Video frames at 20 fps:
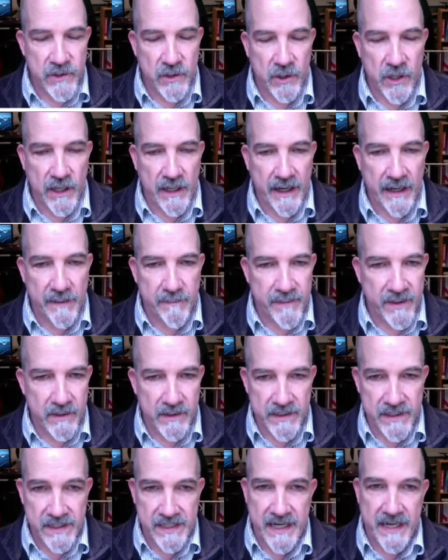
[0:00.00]
long, I can barely
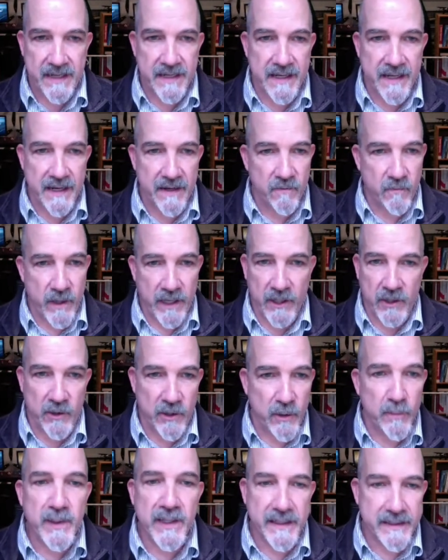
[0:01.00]
stand to get in regular
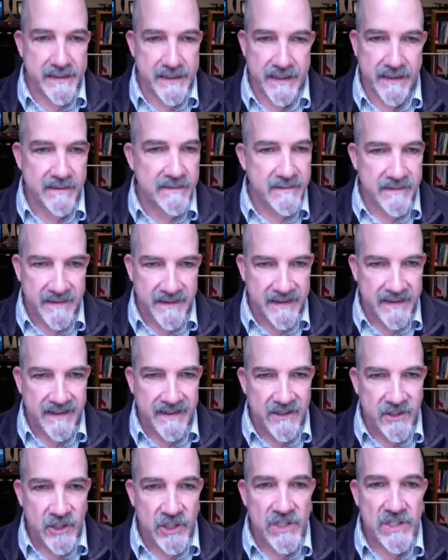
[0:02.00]
airplanes now.
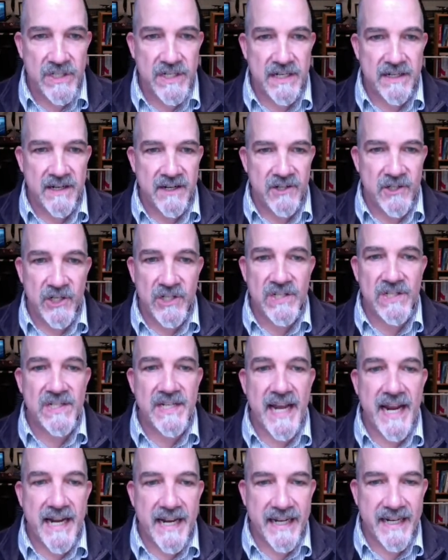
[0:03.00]
Just
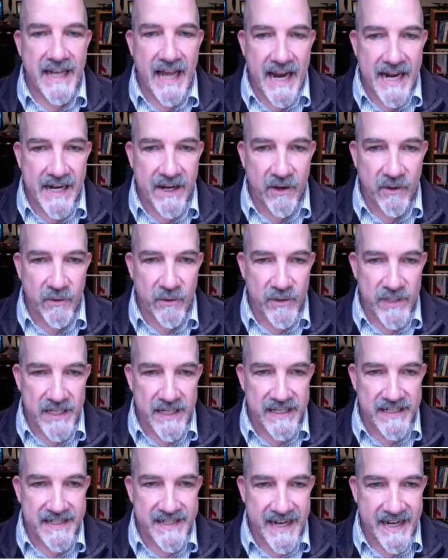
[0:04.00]
standing in line to go through
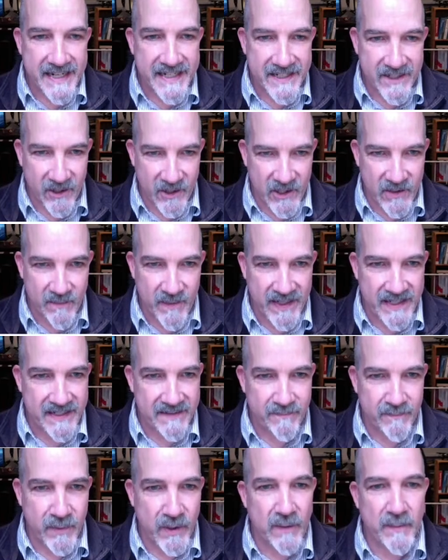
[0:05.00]
TSA starts
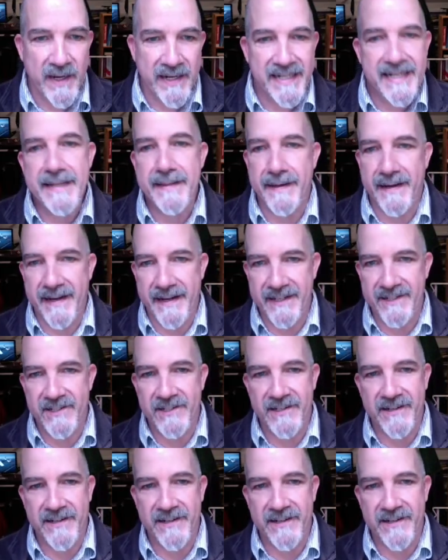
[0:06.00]
putting my teeth on edge.